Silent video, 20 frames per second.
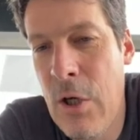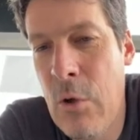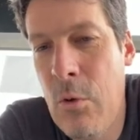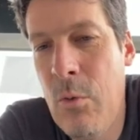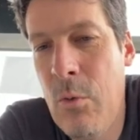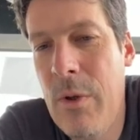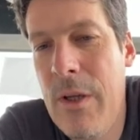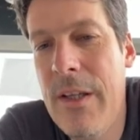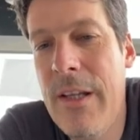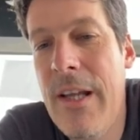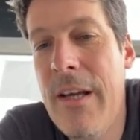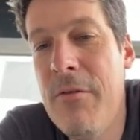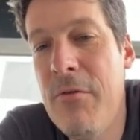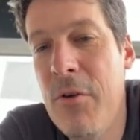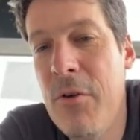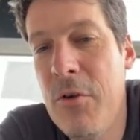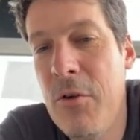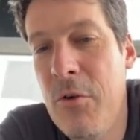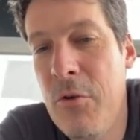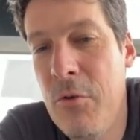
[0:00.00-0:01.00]
we never
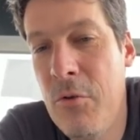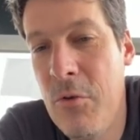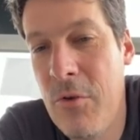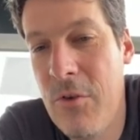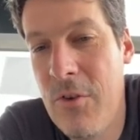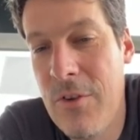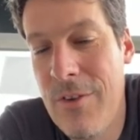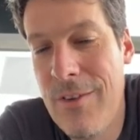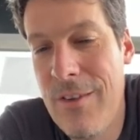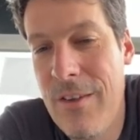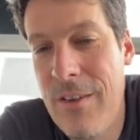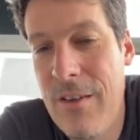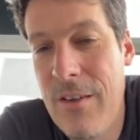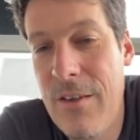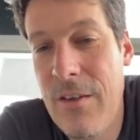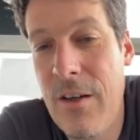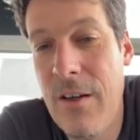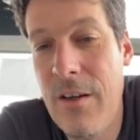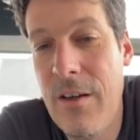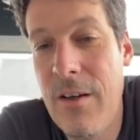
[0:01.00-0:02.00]
use
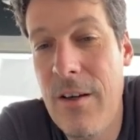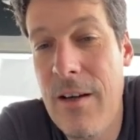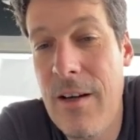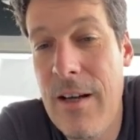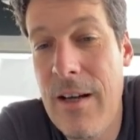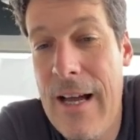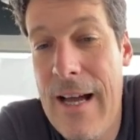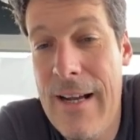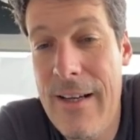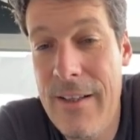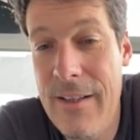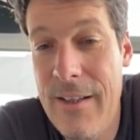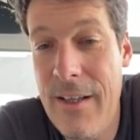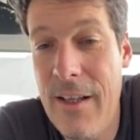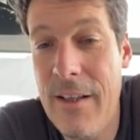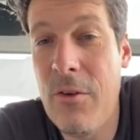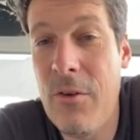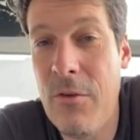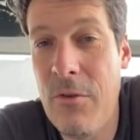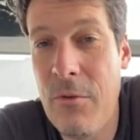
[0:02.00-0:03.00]
uh,
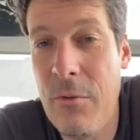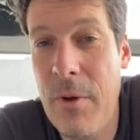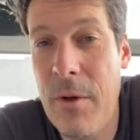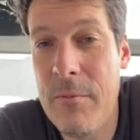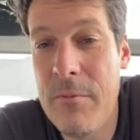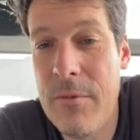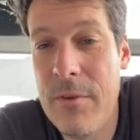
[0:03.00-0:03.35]
alligator strap.